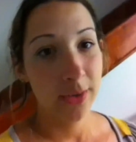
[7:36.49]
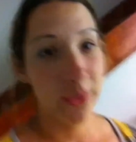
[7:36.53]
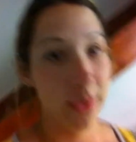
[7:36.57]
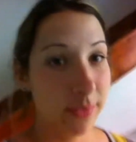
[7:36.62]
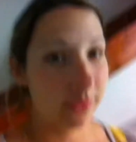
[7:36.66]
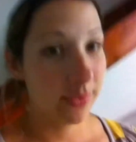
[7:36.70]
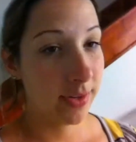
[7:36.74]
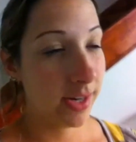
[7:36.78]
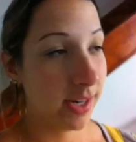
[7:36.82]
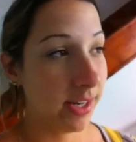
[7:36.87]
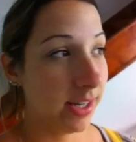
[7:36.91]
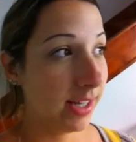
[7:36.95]

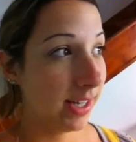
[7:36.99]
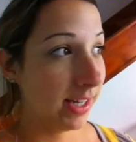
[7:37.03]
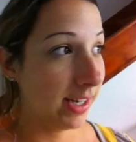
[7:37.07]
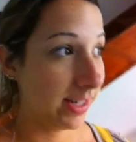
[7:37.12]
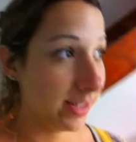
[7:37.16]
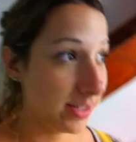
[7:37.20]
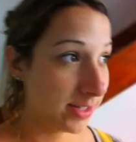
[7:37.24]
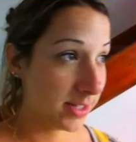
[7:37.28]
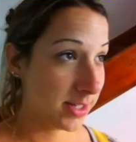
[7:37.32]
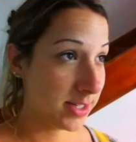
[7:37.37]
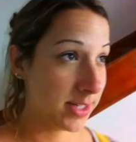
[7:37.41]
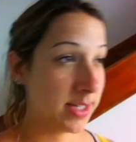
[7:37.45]
We've done
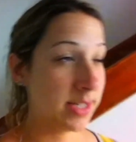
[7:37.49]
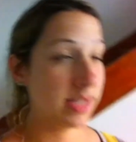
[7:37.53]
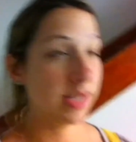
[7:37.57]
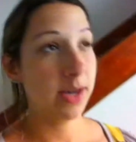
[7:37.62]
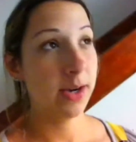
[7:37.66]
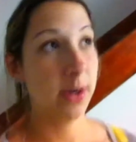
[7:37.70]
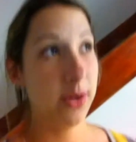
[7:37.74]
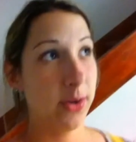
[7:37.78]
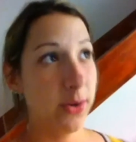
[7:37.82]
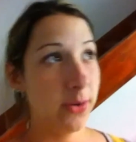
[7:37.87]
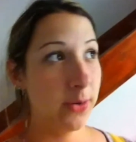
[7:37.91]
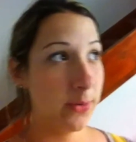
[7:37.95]
like
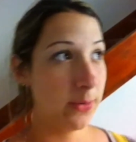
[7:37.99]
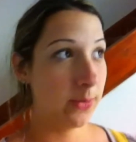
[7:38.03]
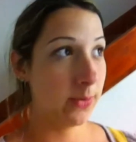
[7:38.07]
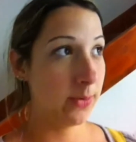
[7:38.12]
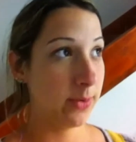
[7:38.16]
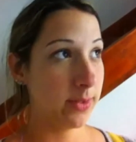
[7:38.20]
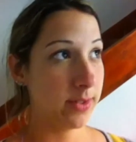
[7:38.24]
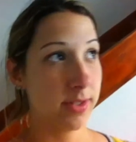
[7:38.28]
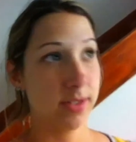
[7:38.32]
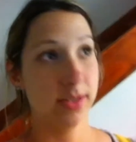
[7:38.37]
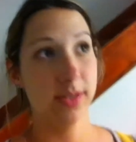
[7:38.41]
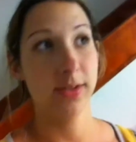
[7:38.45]

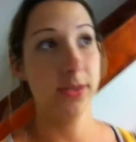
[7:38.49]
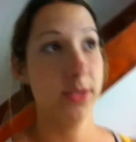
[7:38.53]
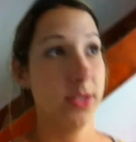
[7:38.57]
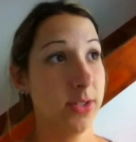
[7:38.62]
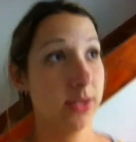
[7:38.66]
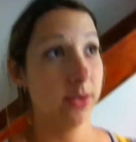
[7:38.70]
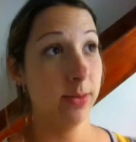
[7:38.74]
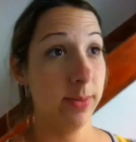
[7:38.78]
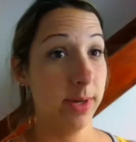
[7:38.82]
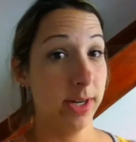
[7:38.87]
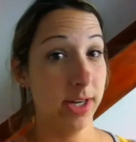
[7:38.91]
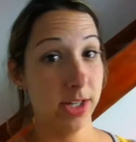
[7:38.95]
so
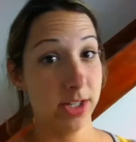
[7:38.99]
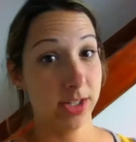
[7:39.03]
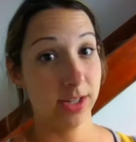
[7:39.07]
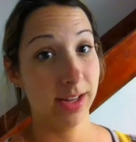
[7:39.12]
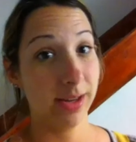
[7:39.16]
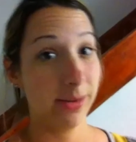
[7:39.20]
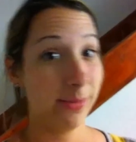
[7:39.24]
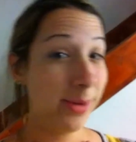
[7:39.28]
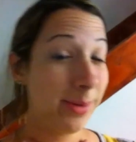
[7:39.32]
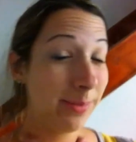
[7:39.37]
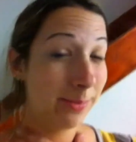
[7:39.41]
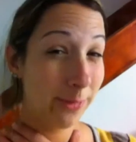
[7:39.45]
much.
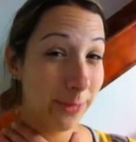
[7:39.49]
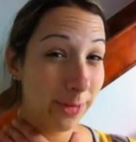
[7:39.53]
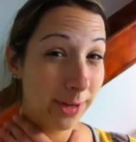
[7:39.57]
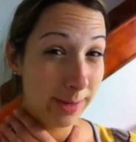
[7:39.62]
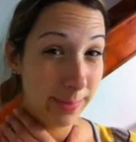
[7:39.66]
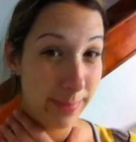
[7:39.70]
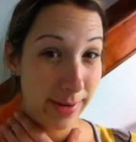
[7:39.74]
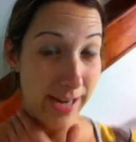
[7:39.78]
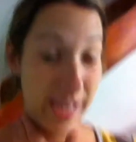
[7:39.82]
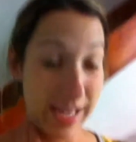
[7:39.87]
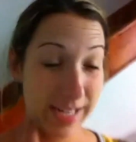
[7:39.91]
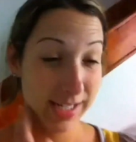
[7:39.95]
Like we've
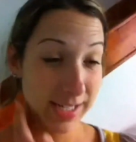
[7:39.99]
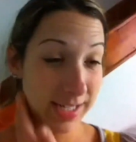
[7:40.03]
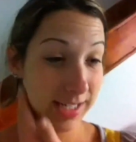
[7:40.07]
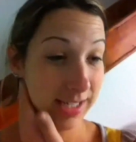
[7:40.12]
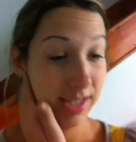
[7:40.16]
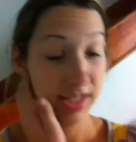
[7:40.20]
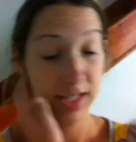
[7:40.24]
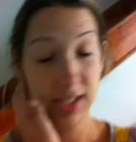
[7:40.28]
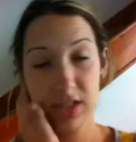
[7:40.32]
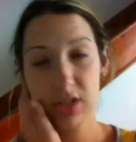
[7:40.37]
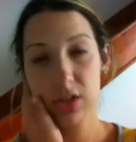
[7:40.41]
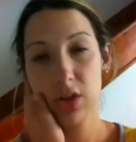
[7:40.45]

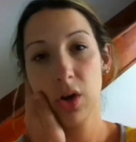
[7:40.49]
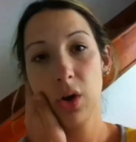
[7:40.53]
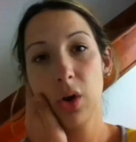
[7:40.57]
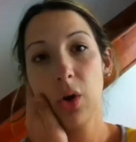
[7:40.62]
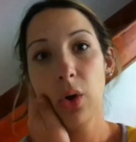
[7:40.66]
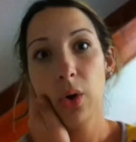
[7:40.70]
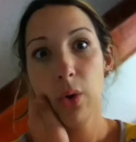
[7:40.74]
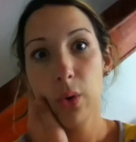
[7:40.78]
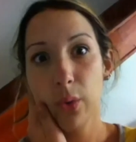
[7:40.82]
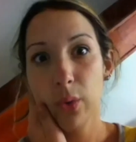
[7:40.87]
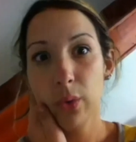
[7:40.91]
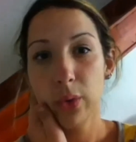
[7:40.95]
repainted this
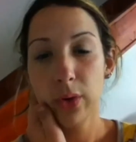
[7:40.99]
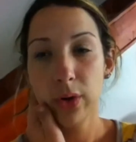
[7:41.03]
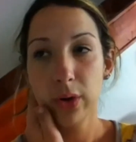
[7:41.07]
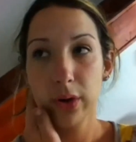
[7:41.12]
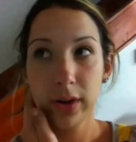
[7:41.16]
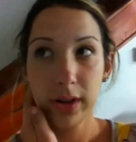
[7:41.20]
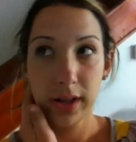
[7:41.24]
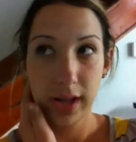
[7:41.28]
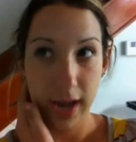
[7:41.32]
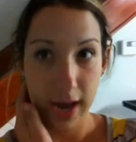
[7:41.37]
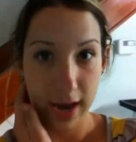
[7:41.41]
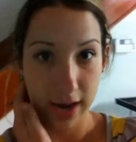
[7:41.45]

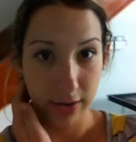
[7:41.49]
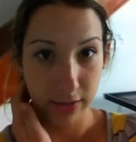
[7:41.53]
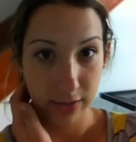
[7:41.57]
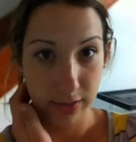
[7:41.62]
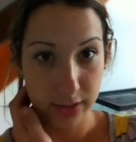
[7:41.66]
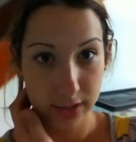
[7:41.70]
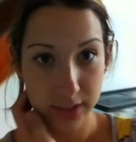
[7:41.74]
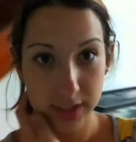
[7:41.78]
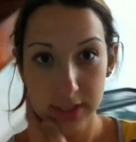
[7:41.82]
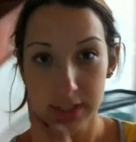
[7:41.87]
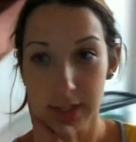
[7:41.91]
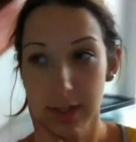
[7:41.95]
whole
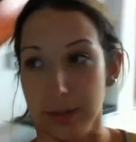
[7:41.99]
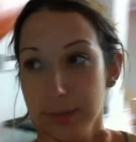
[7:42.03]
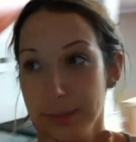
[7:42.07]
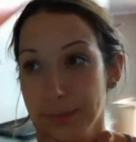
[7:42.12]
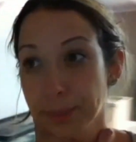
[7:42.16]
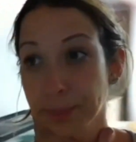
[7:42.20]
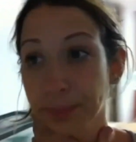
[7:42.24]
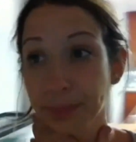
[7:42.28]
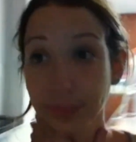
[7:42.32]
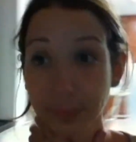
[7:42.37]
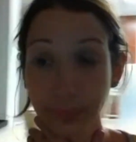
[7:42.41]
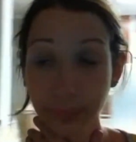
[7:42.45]
house. So